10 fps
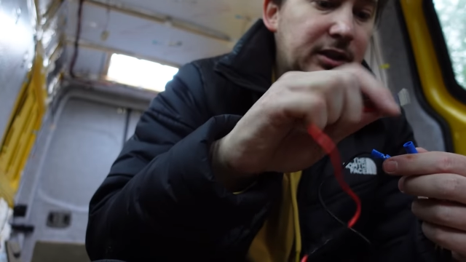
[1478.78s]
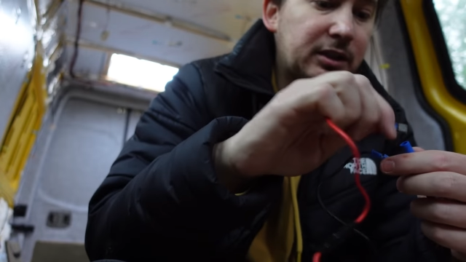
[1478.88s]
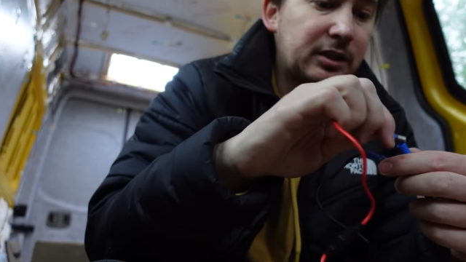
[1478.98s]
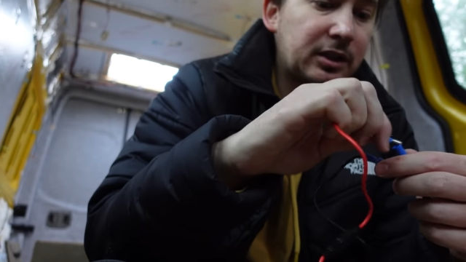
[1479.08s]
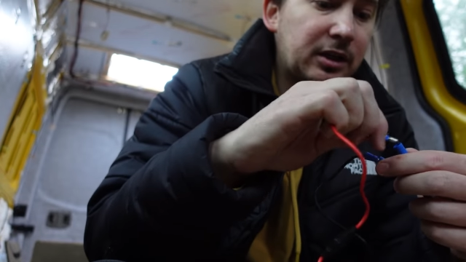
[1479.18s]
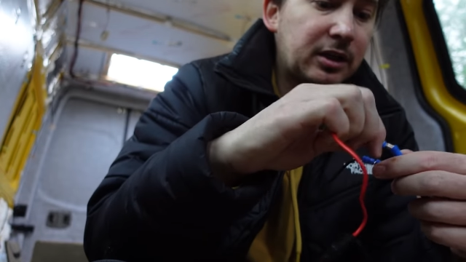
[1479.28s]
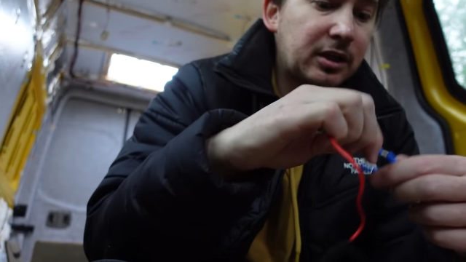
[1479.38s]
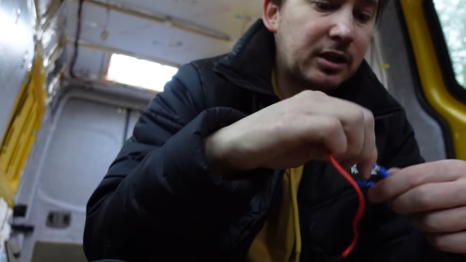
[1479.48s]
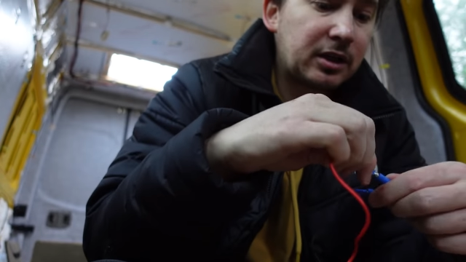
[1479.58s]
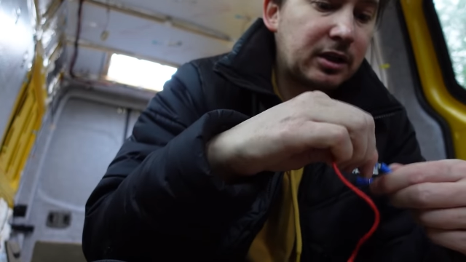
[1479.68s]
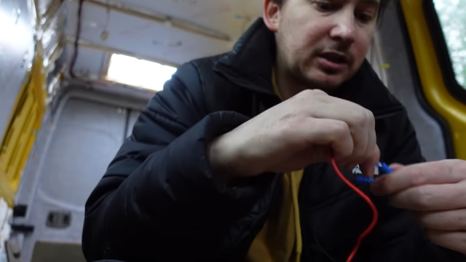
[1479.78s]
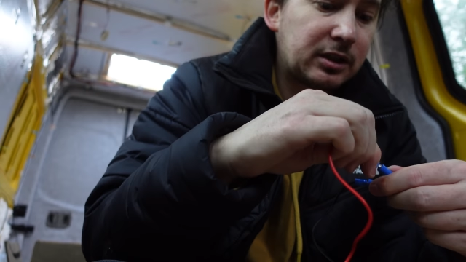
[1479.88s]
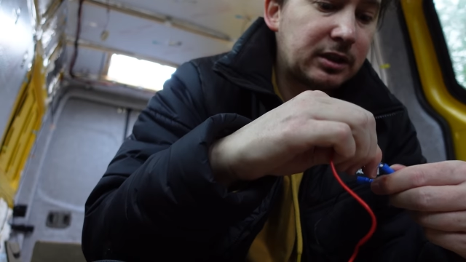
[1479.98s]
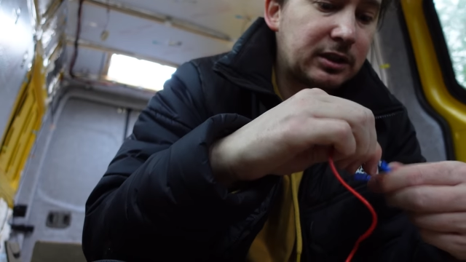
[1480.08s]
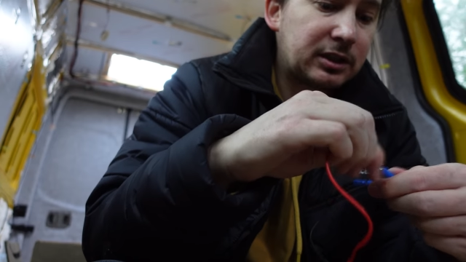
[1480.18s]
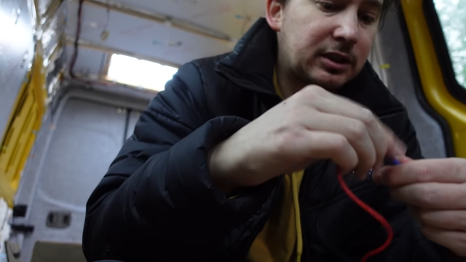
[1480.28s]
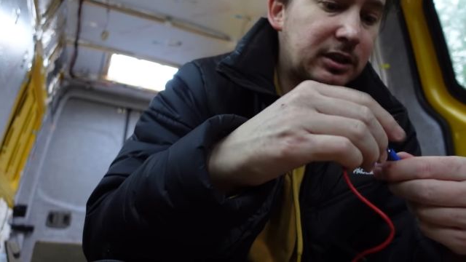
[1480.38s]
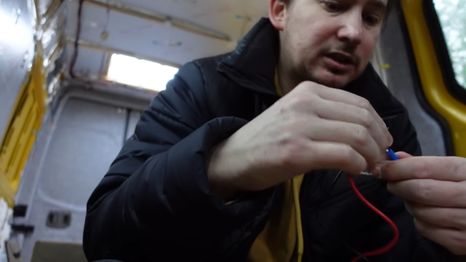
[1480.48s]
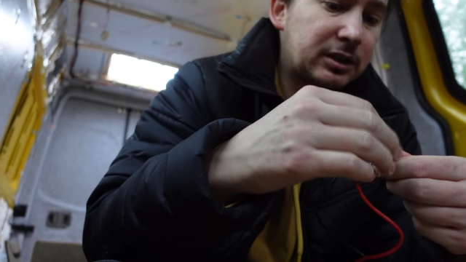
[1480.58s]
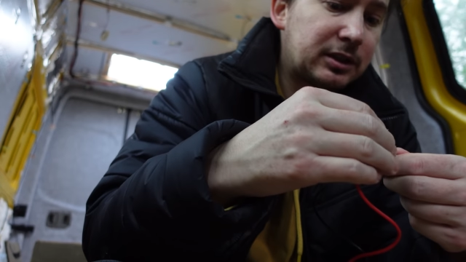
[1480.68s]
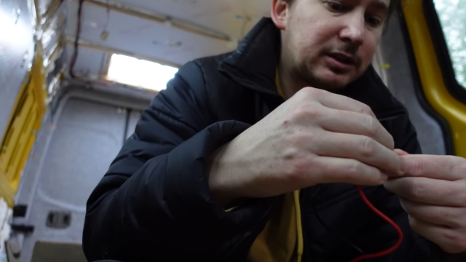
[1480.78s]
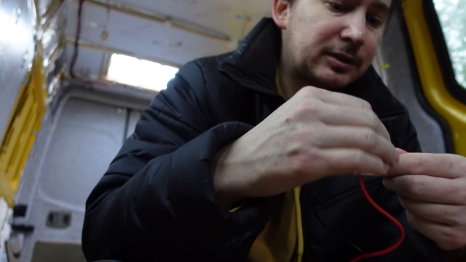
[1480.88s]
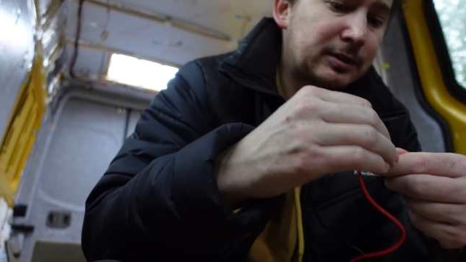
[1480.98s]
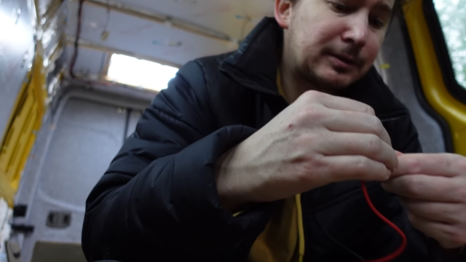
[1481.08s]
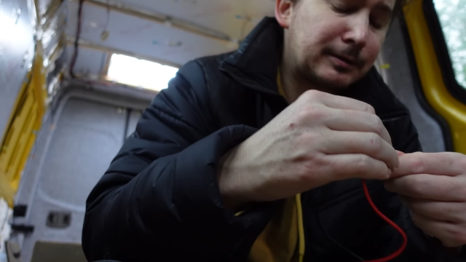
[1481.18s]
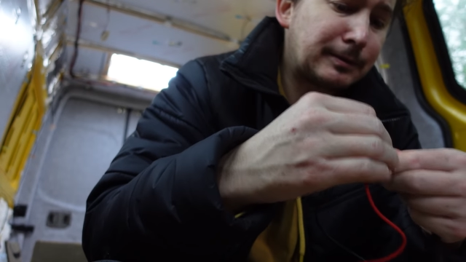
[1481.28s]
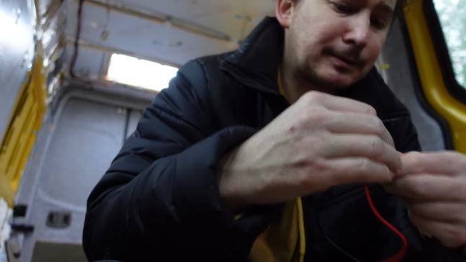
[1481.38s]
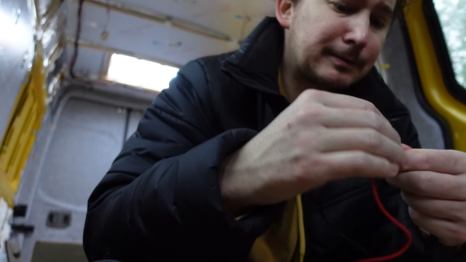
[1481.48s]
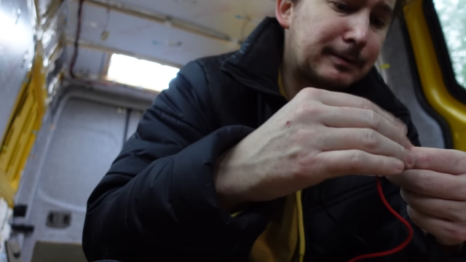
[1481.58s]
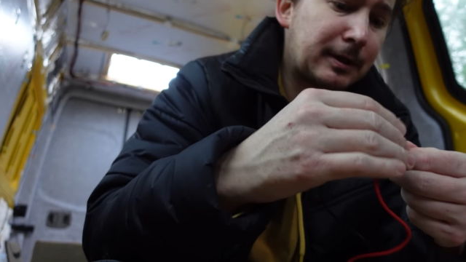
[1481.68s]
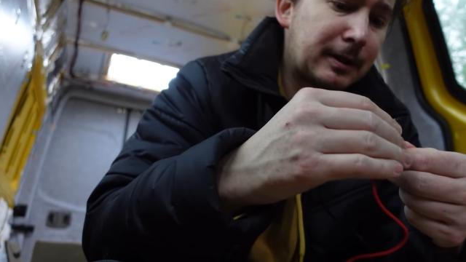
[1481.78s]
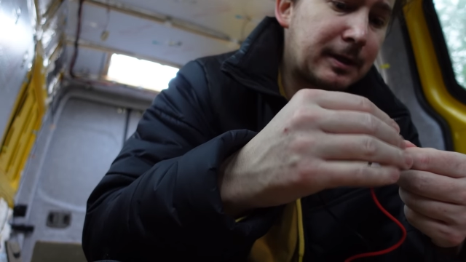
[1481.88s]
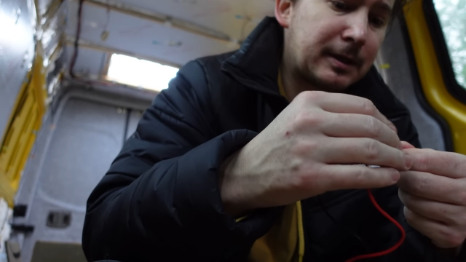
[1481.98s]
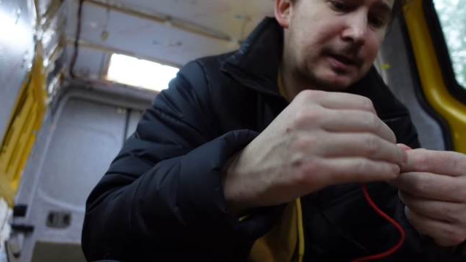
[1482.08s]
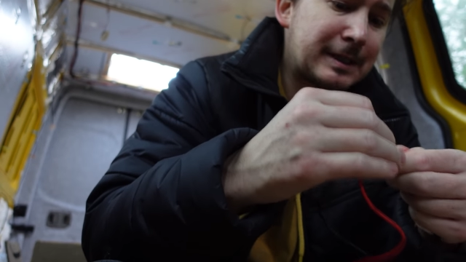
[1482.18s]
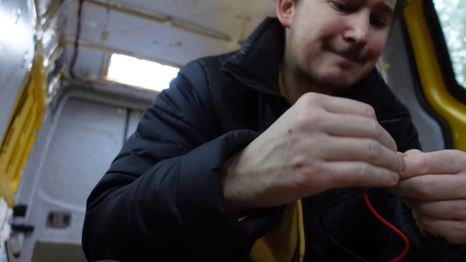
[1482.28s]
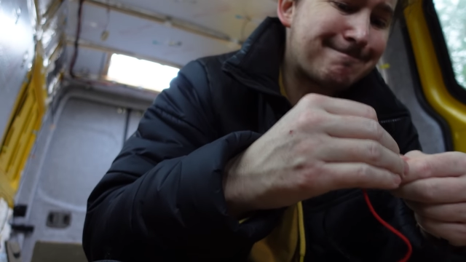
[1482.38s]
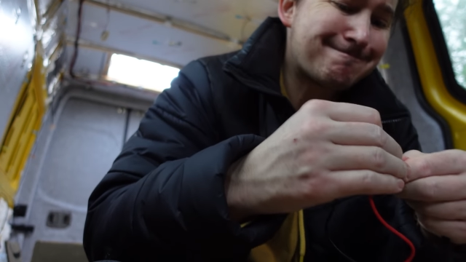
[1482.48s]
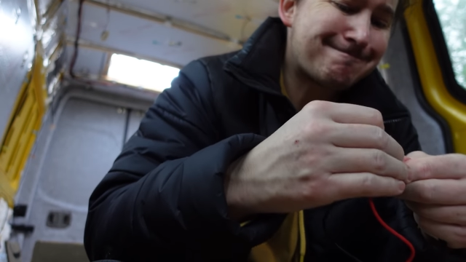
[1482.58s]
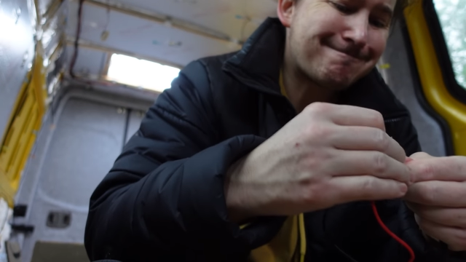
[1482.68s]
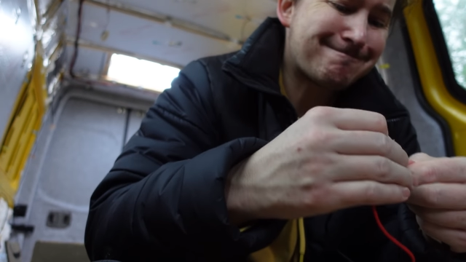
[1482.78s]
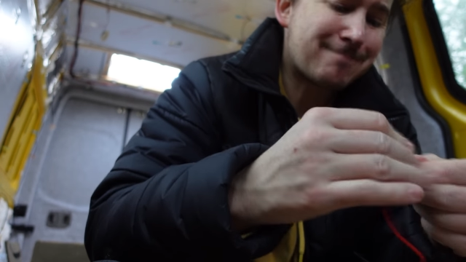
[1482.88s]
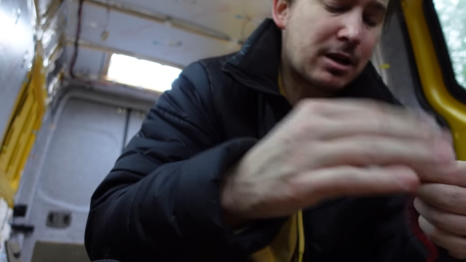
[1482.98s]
[no speech]